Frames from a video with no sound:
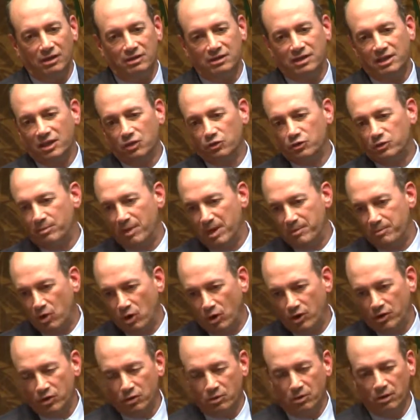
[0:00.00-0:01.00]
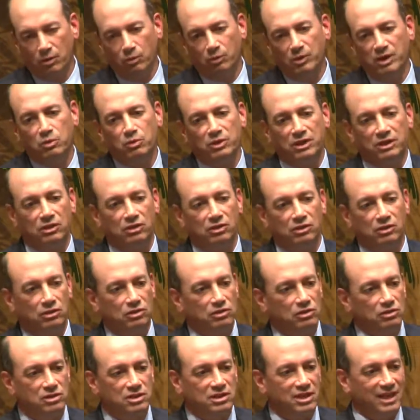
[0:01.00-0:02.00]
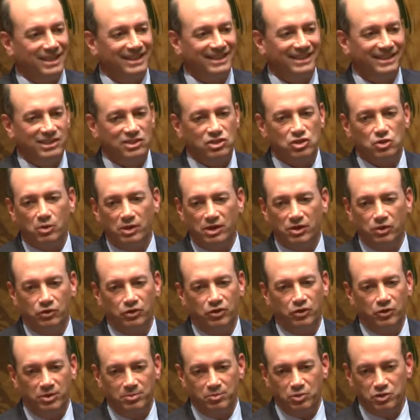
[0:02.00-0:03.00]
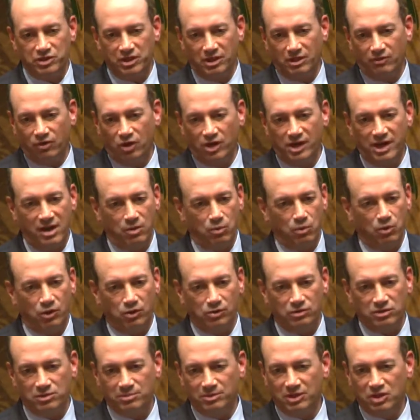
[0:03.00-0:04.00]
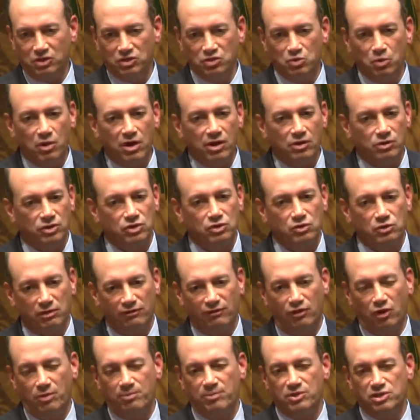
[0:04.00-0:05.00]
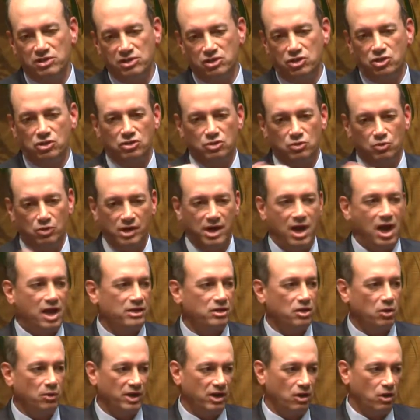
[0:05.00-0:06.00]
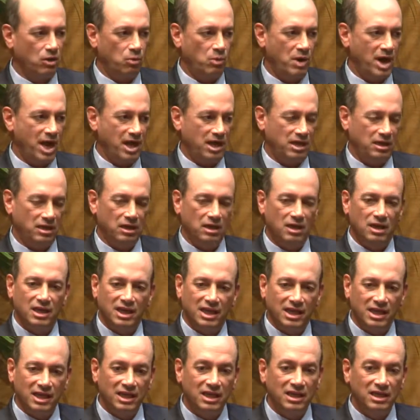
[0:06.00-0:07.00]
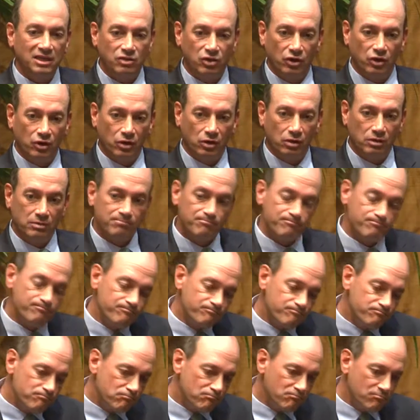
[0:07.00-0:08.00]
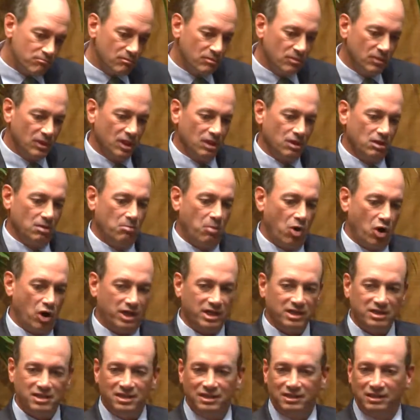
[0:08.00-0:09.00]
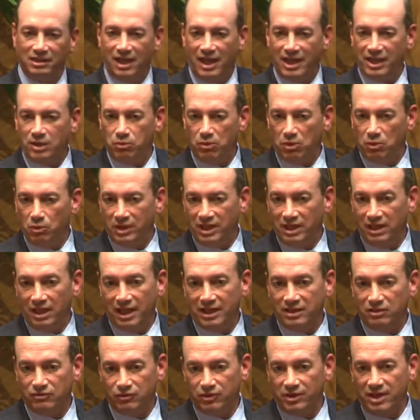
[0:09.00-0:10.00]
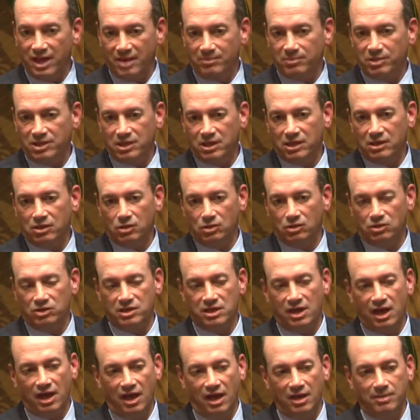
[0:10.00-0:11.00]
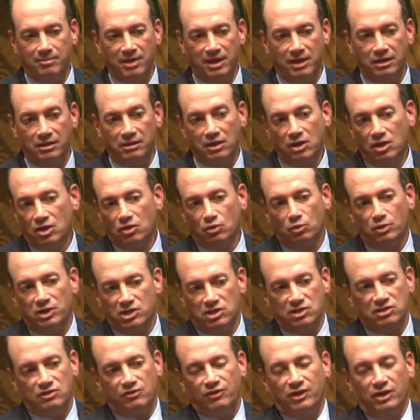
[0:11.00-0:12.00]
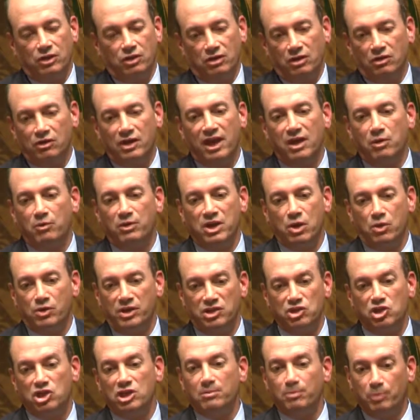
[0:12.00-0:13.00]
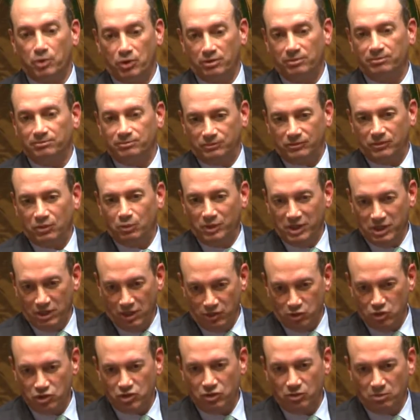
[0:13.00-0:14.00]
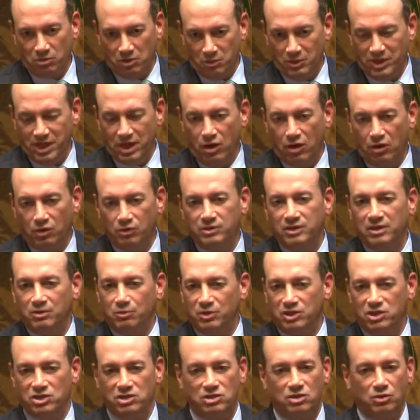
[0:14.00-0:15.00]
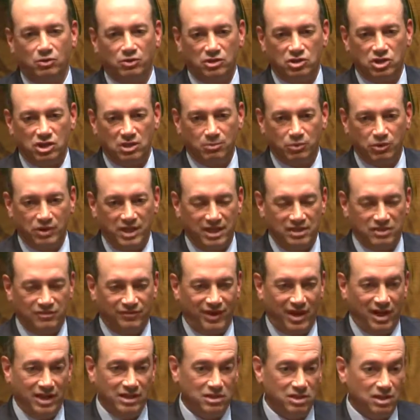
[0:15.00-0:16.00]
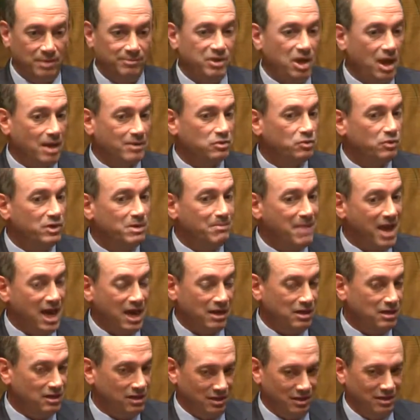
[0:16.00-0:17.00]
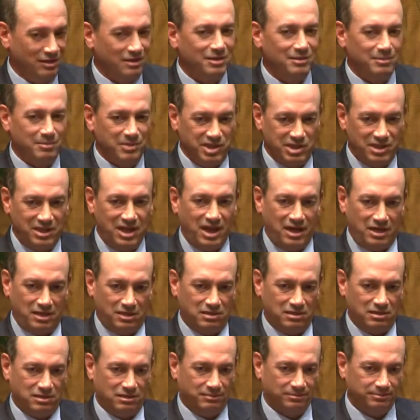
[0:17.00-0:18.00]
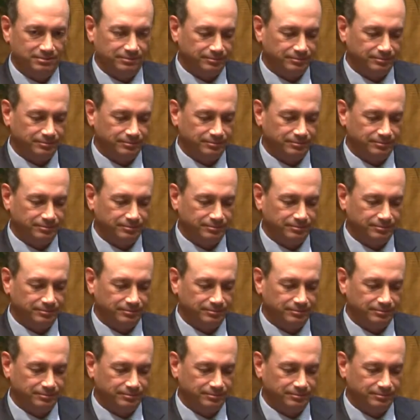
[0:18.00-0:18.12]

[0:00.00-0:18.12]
together with my partner, and we would lose at least 20 or 30% of our net worths because 1 or 2 of our positions were not going our way. Either market didn't like what we liked for that particular time, and we just figured, okay, we own it cheaper. We understood what we owned, and we just own it cheaper, that's fine. Sometimes we made mistakes.